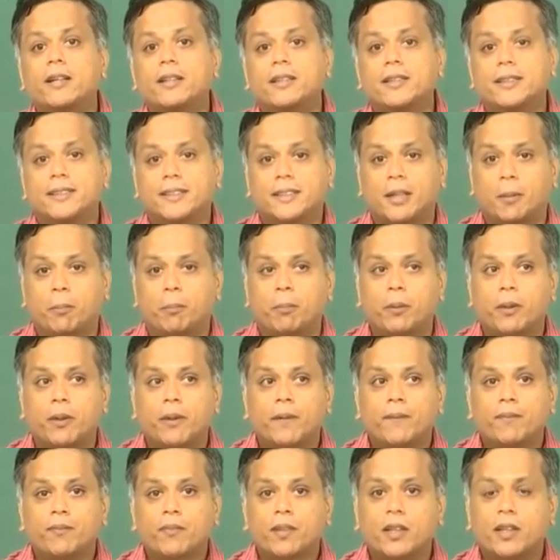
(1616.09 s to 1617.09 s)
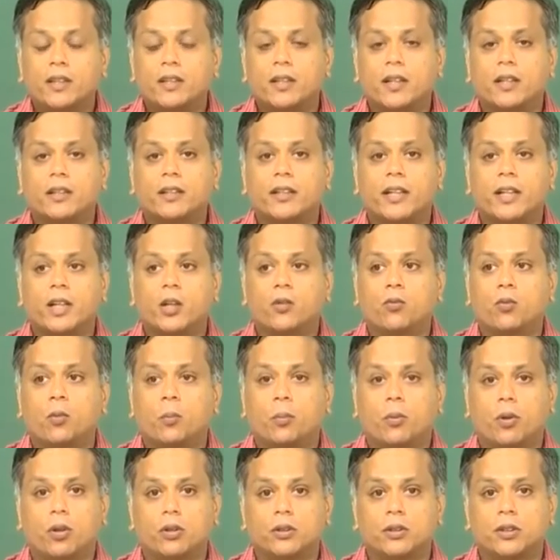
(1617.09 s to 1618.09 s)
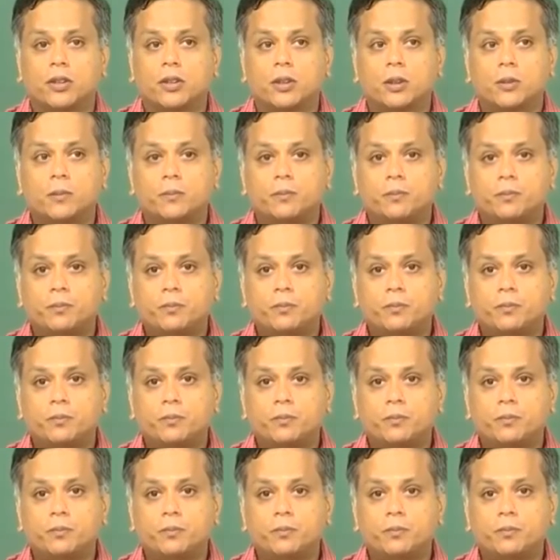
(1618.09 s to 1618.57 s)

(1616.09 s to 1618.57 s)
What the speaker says: step in that kind of a process.